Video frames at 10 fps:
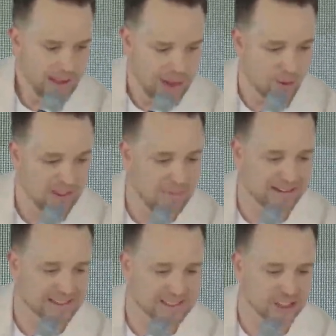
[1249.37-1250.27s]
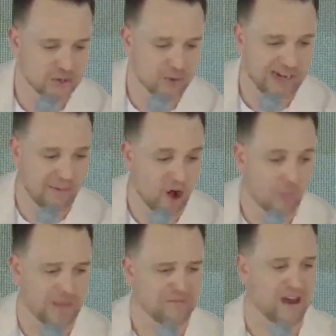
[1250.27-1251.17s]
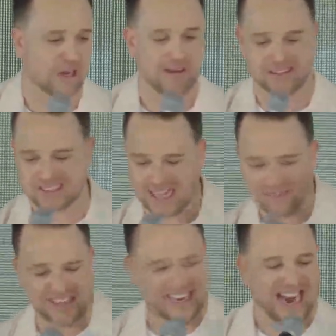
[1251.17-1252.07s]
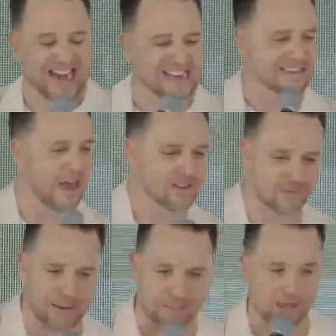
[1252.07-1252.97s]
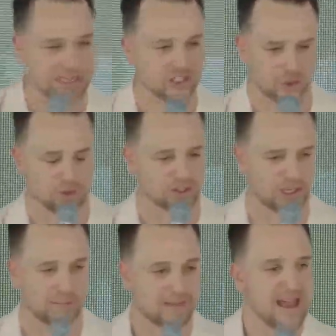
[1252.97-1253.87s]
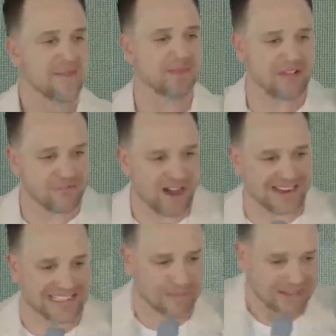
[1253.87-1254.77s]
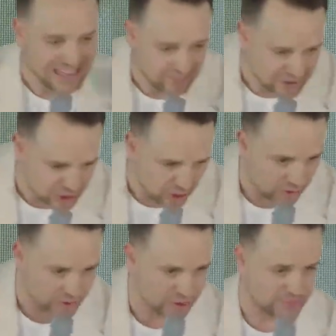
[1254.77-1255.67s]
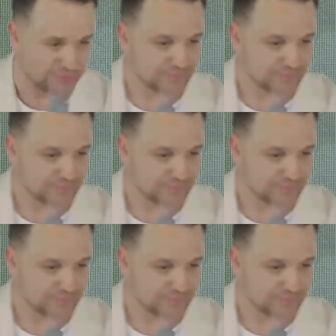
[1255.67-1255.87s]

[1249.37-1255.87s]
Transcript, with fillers: And when they make the decision to bring him home, they found him out of seventy, eighty thousand people in Jerusalem. They find him in the church.